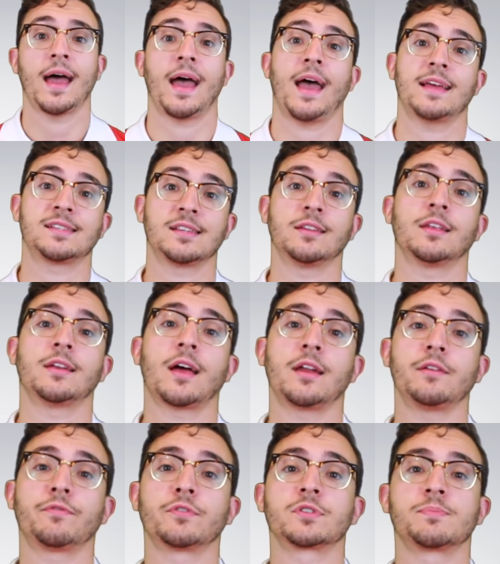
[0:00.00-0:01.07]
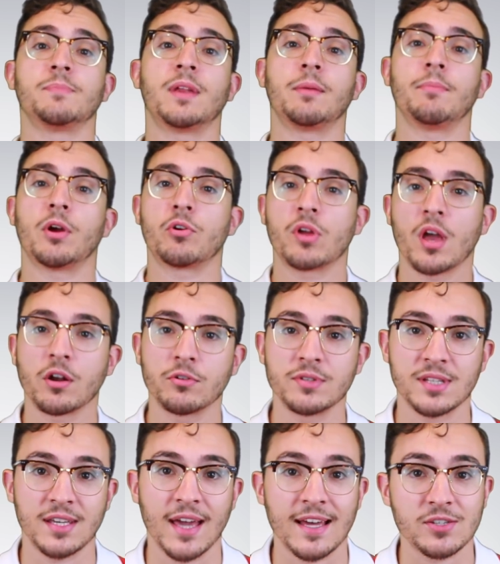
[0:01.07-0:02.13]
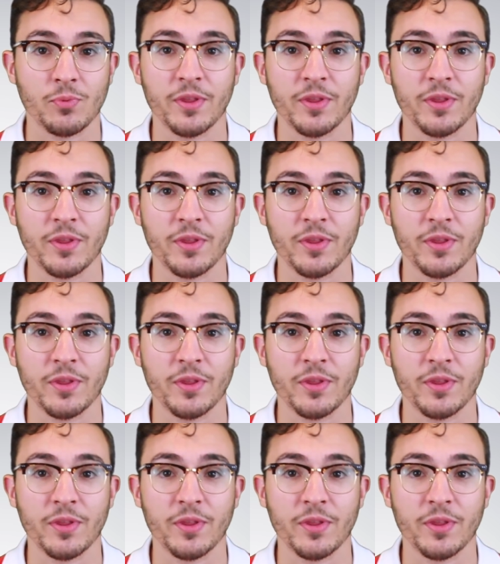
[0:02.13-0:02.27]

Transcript: As in the 91st minute, Mariano Diaz,